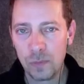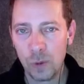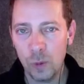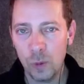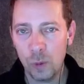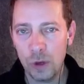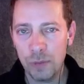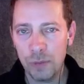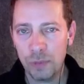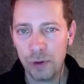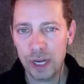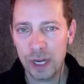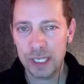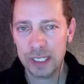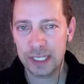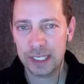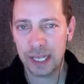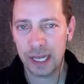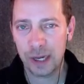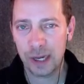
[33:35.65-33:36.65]

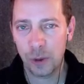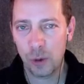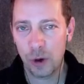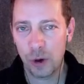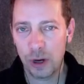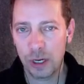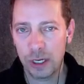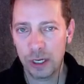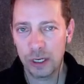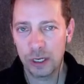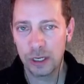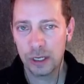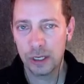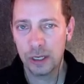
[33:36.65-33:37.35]
WordPress.org,